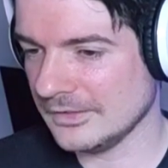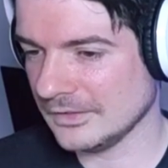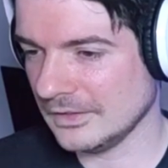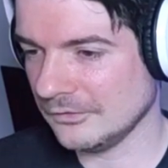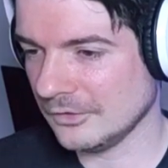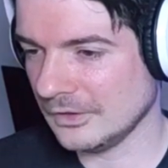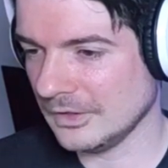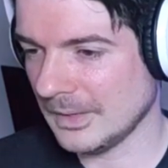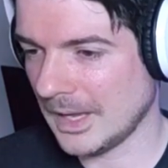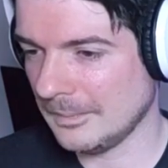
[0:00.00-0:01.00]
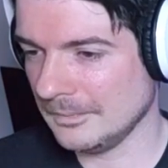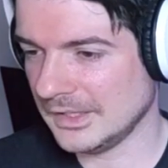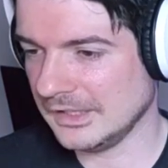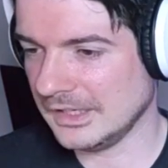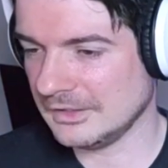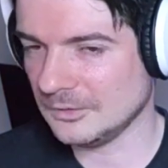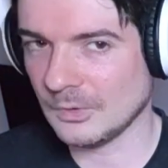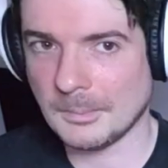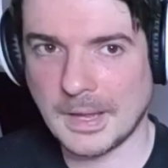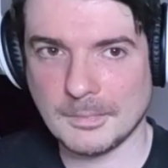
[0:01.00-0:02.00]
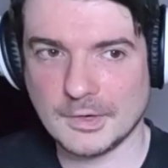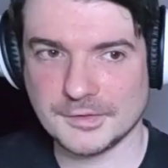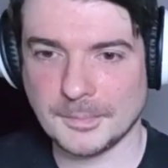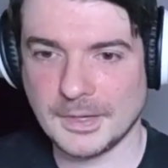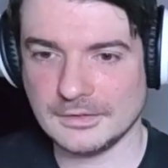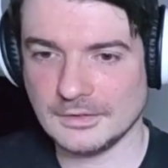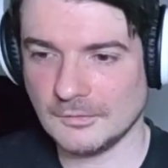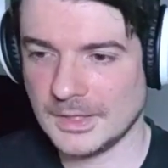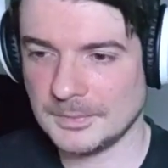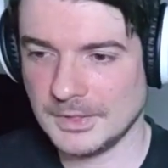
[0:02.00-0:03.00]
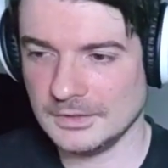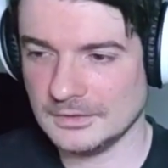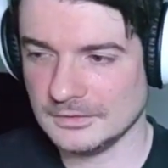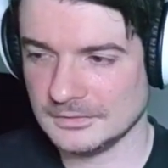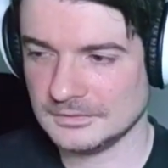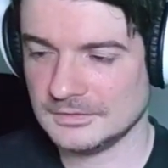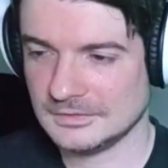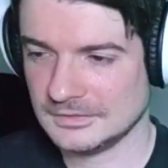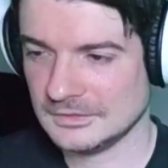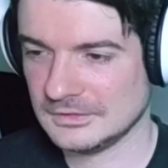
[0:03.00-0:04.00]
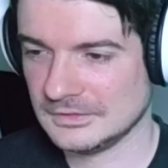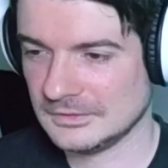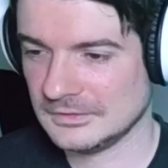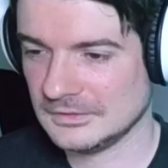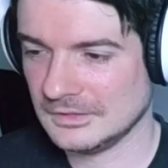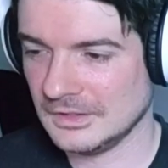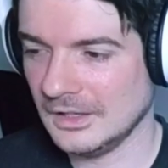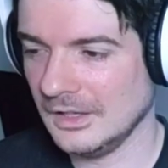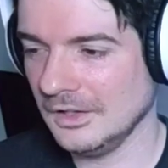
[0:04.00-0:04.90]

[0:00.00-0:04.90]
dedicated to a member of the band, of BAND-MAID. Voice wa vocal